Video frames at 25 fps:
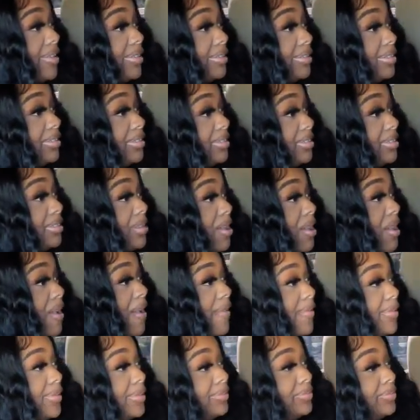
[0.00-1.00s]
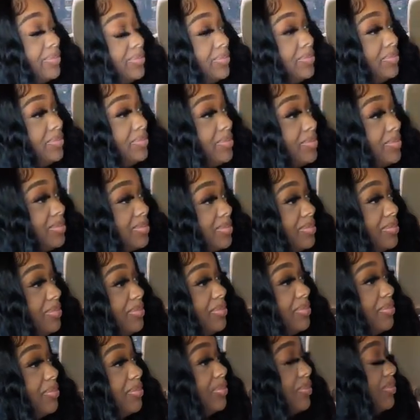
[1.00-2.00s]

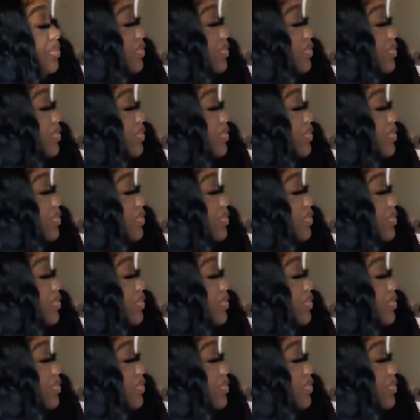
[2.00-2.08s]
(silent)